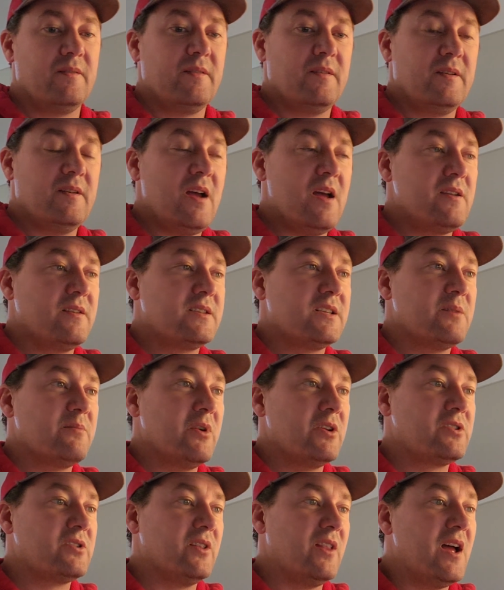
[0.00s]
not so
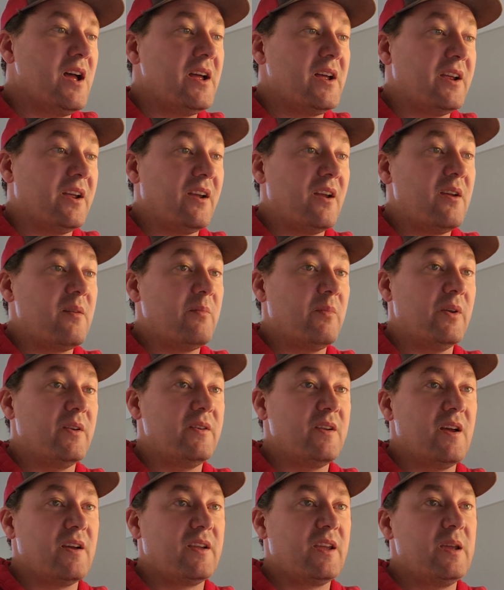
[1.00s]
much lying, but
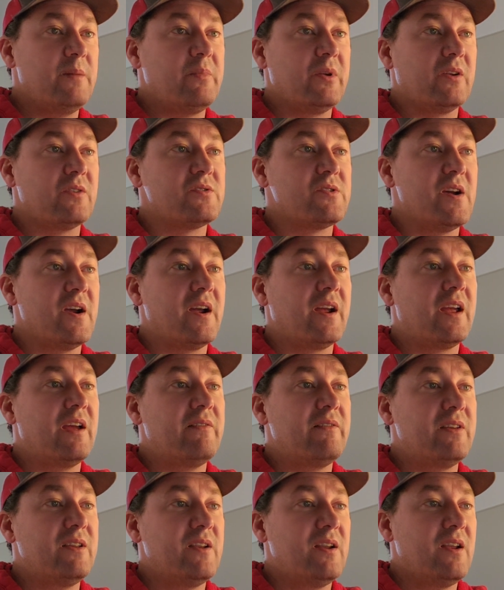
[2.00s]
not keeping track
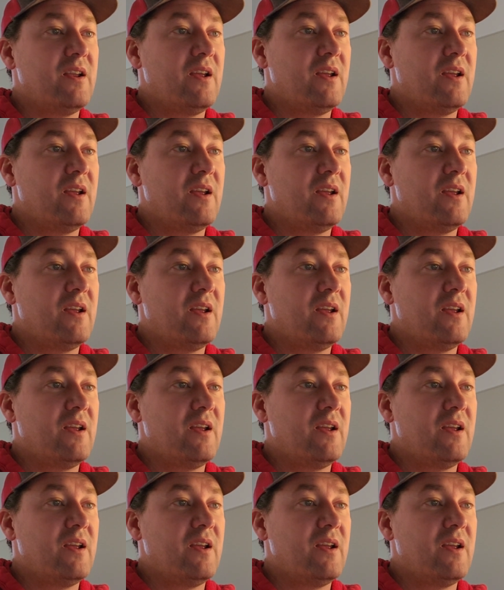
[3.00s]
of it,